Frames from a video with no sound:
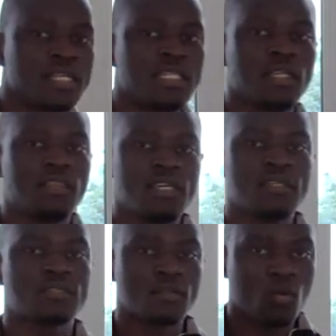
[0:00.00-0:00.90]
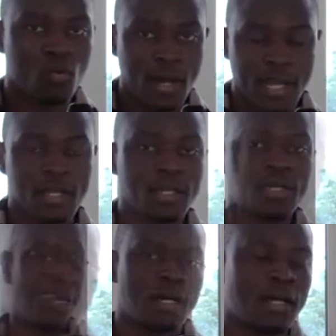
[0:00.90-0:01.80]
writing this 1
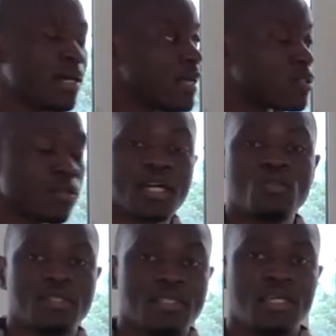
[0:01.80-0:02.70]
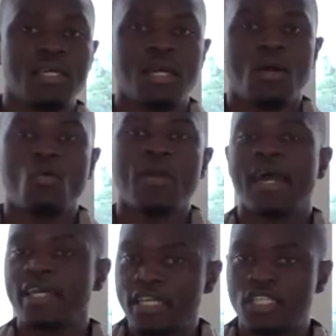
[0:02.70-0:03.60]
so that we see
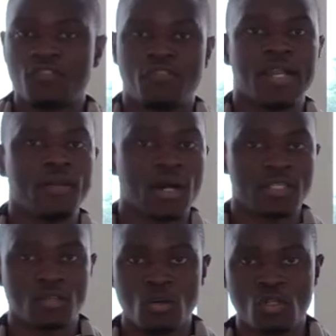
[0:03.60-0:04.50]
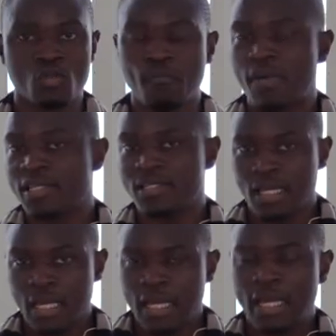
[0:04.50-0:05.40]
where each value has gone to. But
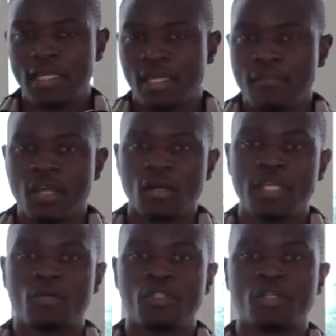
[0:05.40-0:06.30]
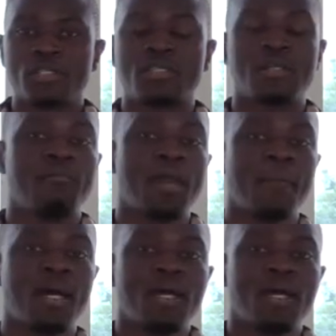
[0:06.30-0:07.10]
in chemical equations, remember,